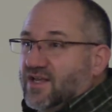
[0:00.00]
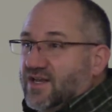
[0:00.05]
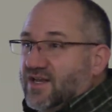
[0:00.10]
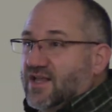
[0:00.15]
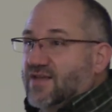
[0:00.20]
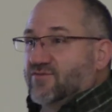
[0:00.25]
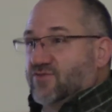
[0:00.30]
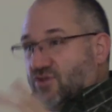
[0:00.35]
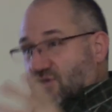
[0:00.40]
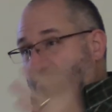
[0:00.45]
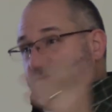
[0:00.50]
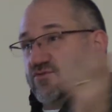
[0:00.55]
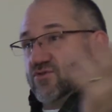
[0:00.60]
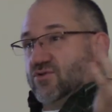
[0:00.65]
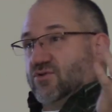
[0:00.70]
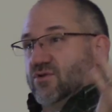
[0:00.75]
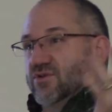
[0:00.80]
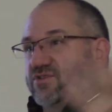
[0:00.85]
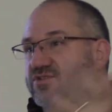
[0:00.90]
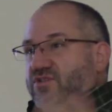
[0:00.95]
And have, have
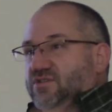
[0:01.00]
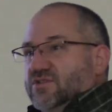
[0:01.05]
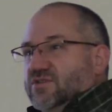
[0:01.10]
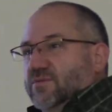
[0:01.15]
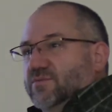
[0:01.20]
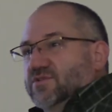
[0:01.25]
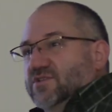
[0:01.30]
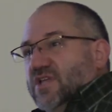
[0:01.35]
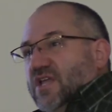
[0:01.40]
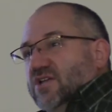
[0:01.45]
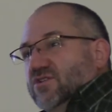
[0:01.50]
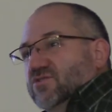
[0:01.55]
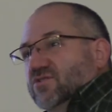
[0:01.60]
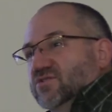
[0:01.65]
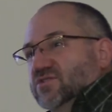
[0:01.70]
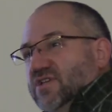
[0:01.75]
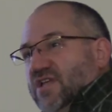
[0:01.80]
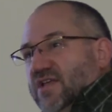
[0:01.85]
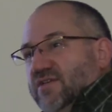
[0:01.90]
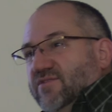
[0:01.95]
you noticed a substantial
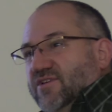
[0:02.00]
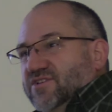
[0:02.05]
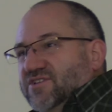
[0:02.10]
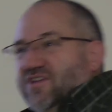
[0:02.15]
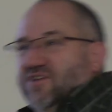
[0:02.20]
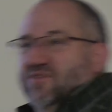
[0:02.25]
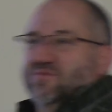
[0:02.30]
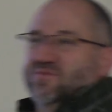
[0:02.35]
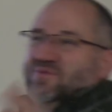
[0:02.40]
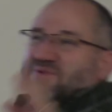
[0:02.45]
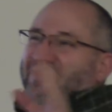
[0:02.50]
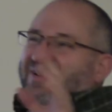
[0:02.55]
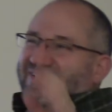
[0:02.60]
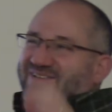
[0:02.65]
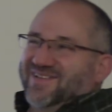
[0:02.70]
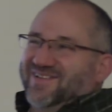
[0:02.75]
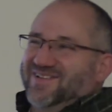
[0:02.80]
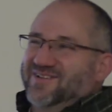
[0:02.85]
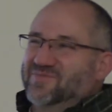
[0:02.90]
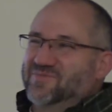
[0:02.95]
savings on them?
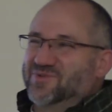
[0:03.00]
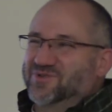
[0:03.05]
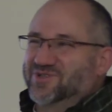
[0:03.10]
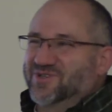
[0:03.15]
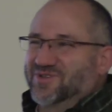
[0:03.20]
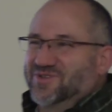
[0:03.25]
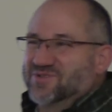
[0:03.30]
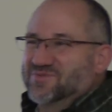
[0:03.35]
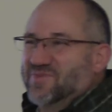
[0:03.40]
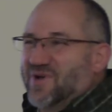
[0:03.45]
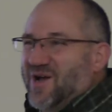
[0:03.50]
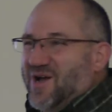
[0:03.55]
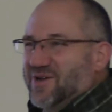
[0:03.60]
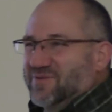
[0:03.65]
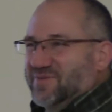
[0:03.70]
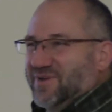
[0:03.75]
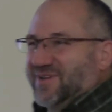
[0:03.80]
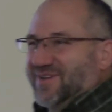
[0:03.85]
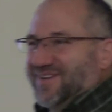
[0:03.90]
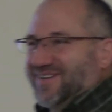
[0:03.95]
On the
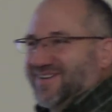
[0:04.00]
spot.